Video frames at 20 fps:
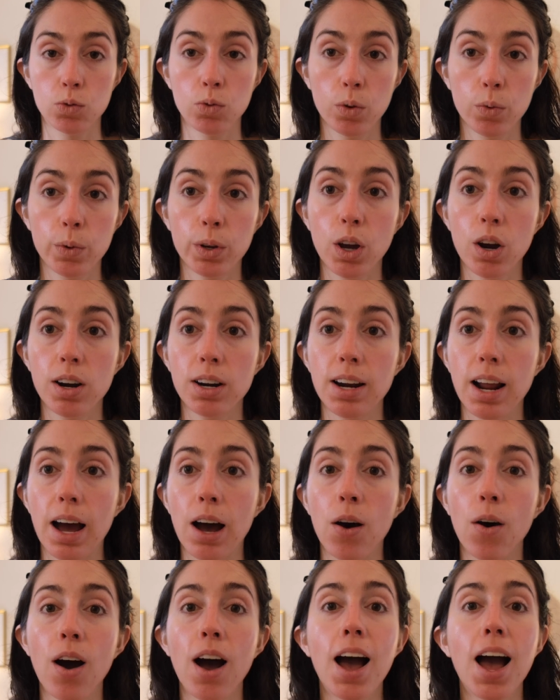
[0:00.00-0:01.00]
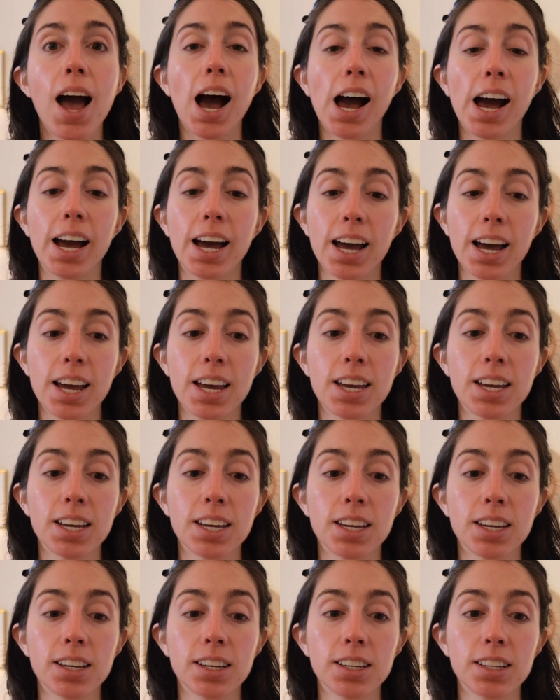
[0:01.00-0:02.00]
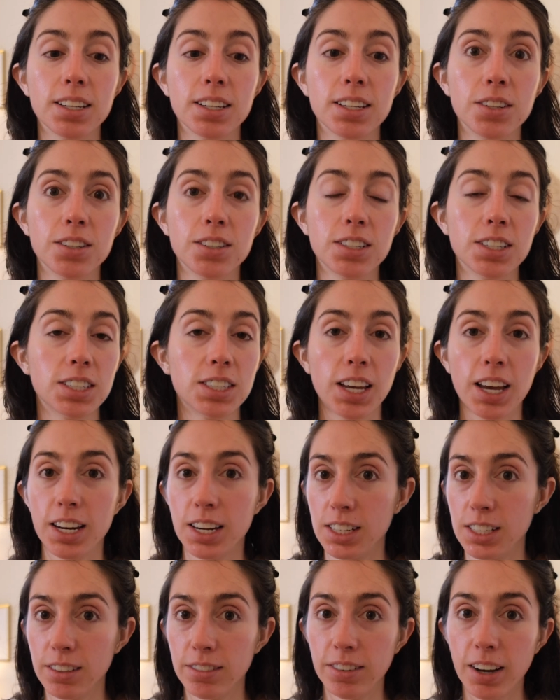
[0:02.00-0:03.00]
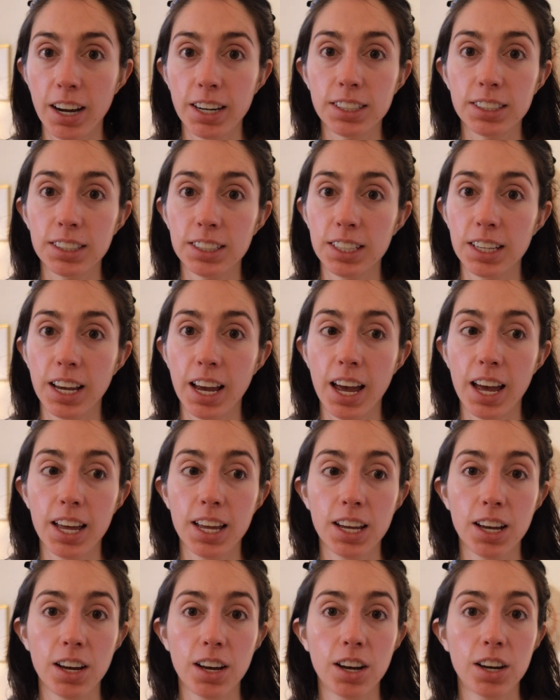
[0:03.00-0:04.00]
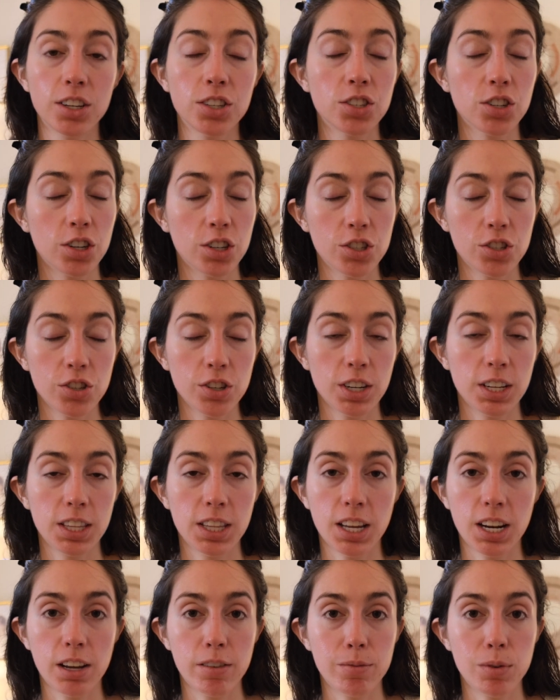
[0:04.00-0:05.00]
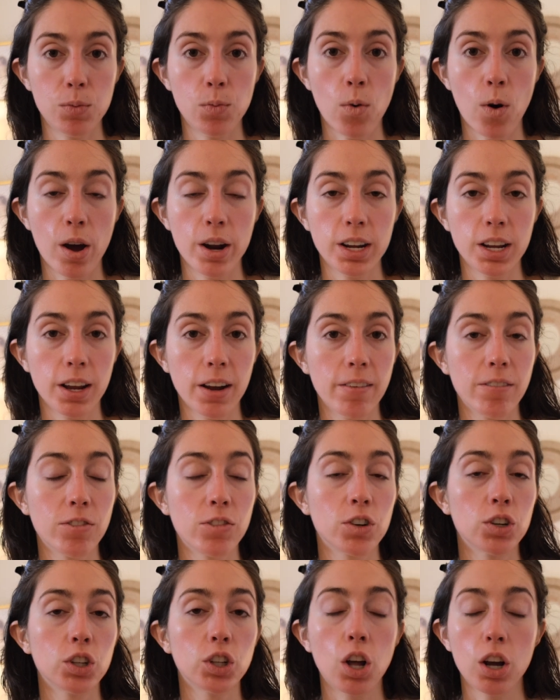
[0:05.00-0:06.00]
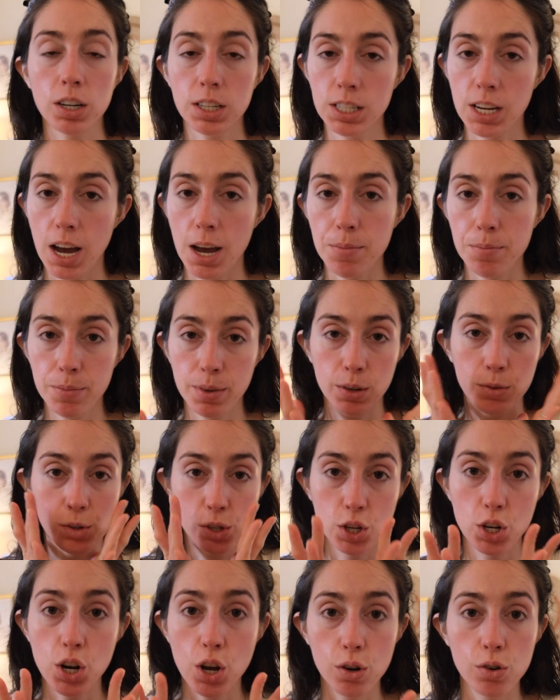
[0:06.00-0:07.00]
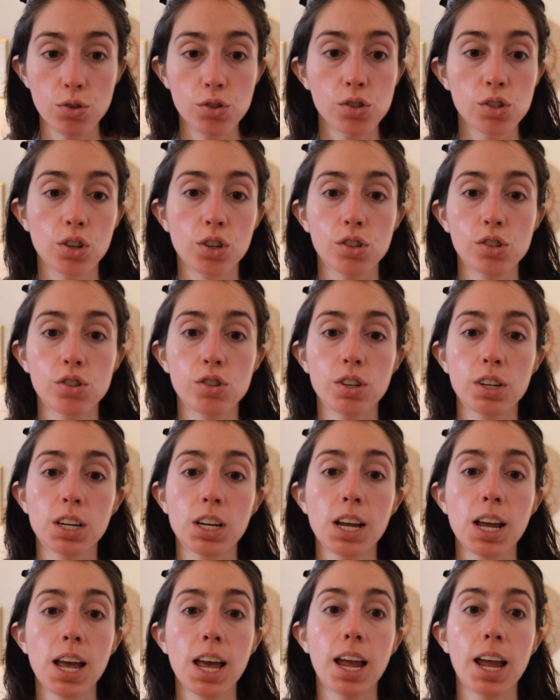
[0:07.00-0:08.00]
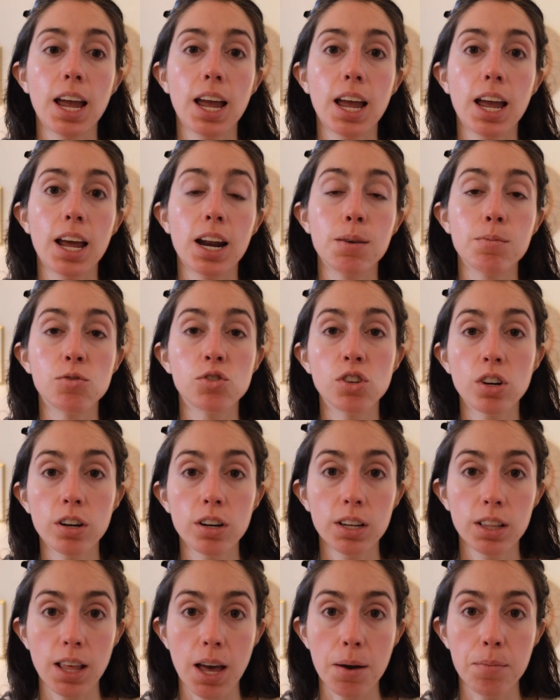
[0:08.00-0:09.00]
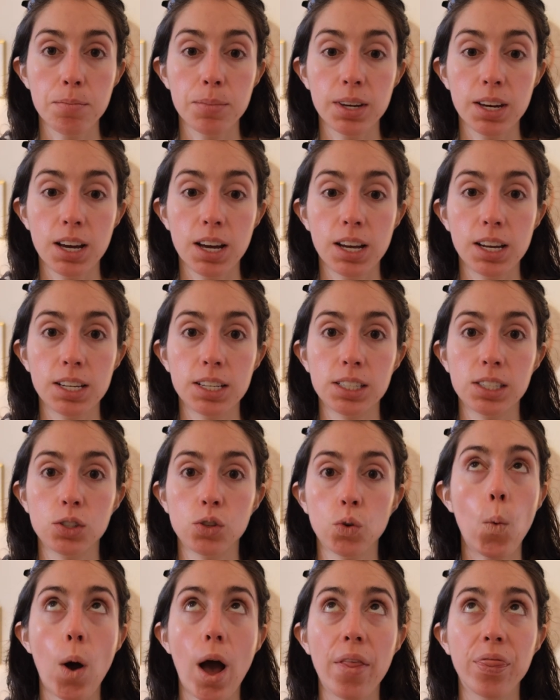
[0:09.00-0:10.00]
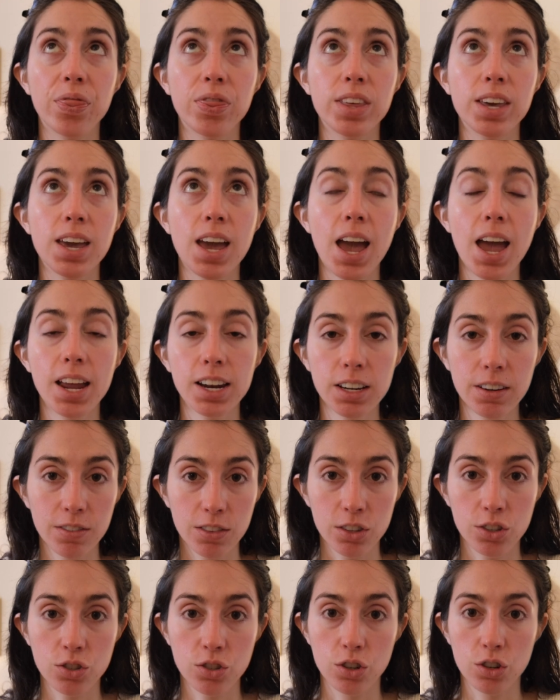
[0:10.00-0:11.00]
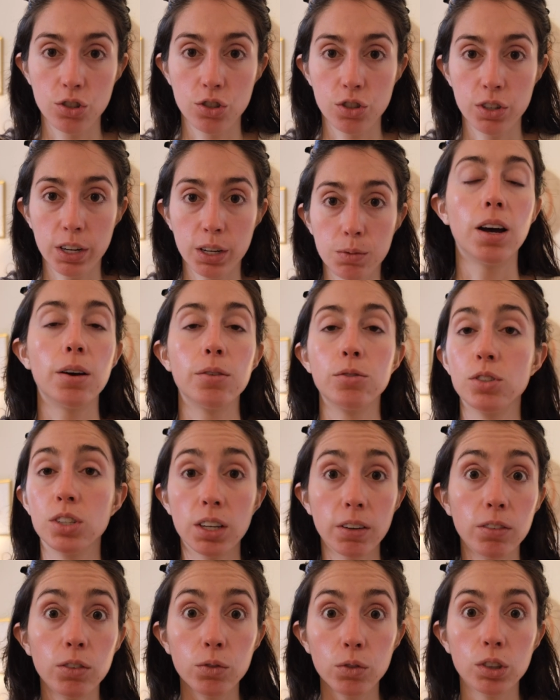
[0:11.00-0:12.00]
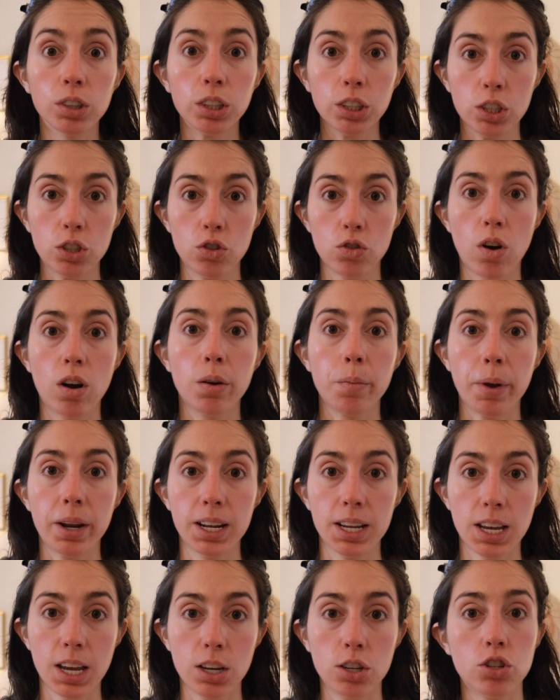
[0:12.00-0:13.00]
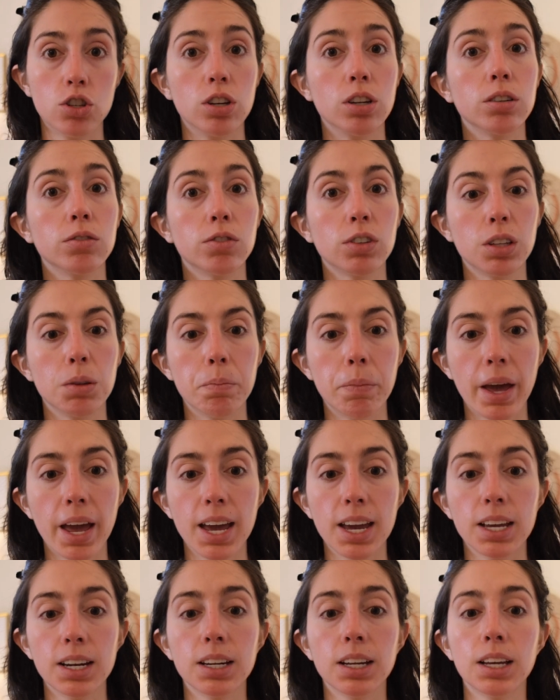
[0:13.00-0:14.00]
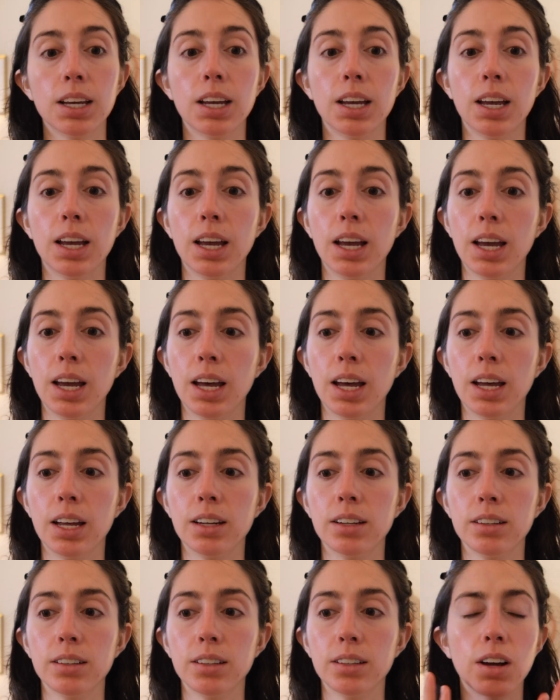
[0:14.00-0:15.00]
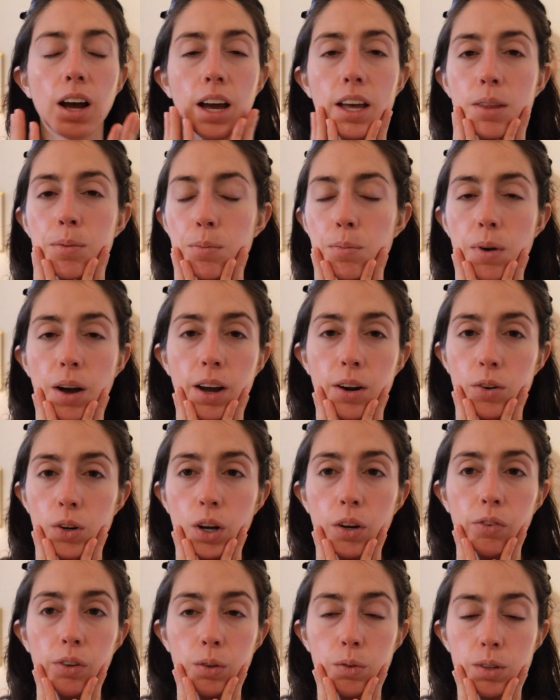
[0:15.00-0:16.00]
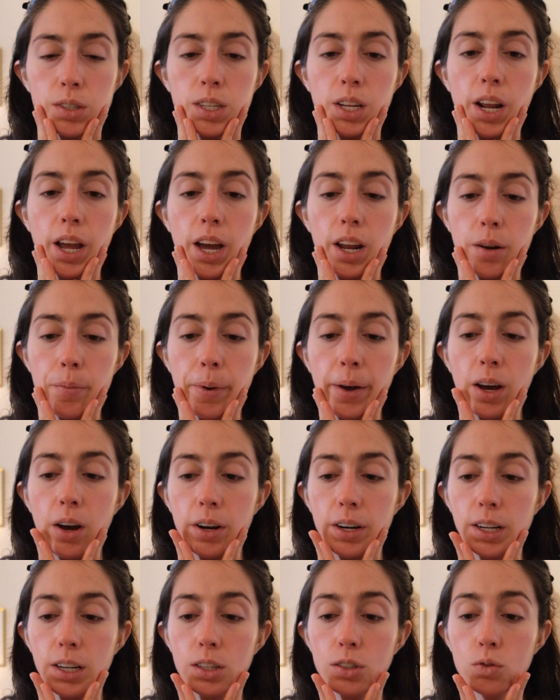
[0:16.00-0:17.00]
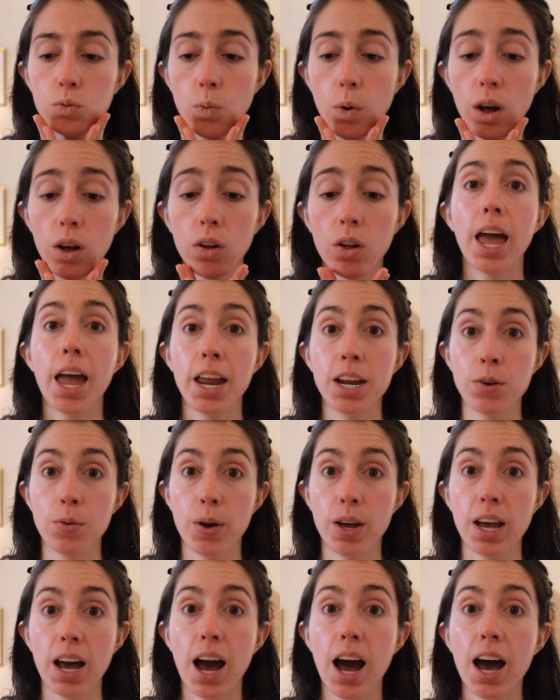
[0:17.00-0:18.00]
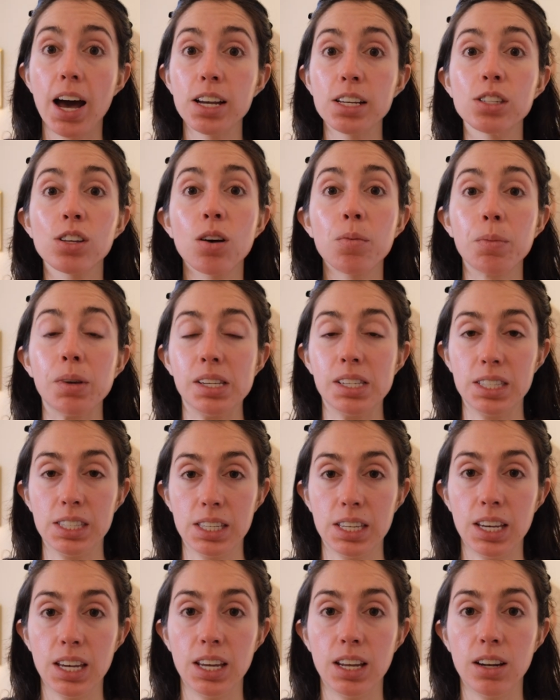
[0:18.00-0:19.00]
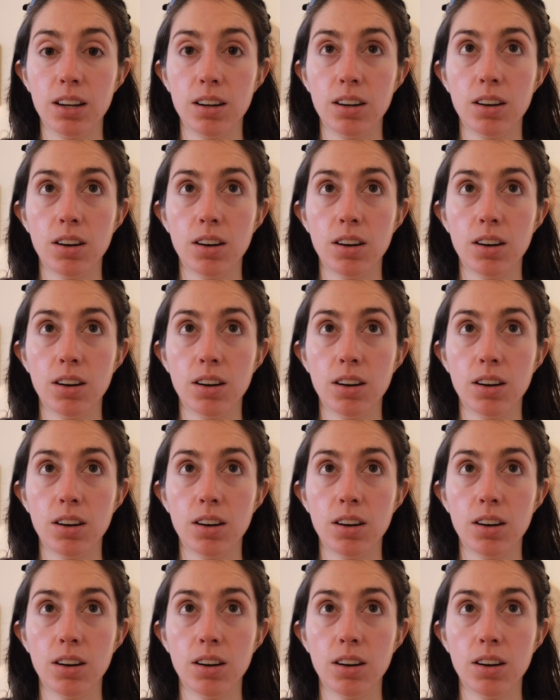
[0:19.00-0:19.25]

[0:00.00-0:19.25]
where we are now, I decided to finally get a surgery that I've been wanting for a long time. It was a nose surgery. And I'm sharing that because at the end of the surgery, I was given really strong medication for the pain, and I don't know if it was an antibiotic as well. Anyway, I saw my skin